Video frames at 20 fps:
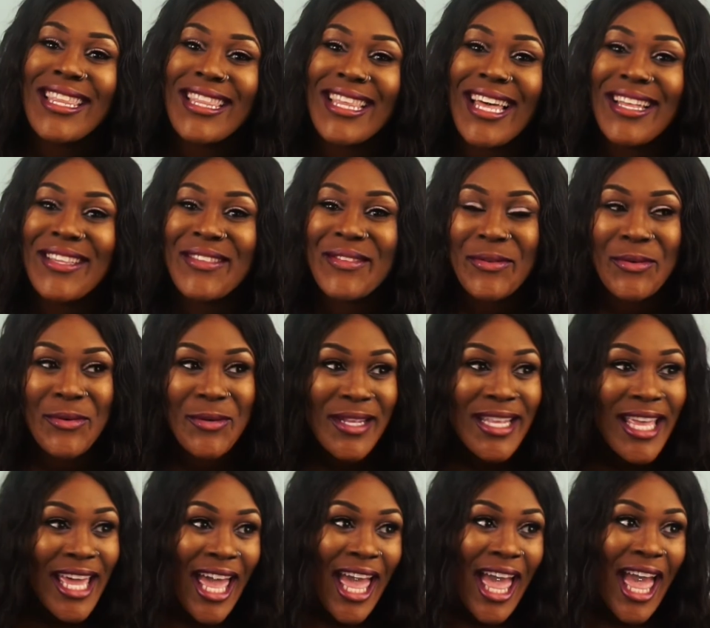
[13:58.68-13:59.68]
that's
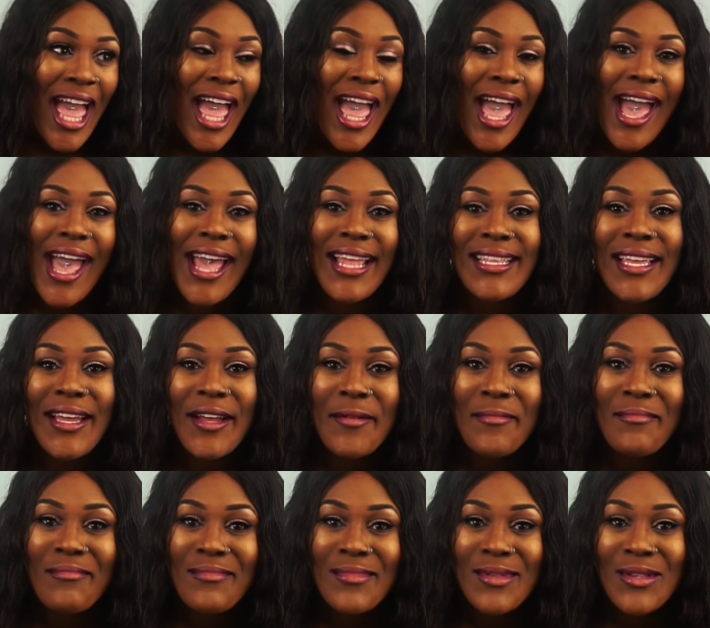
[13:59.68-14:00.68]
good. And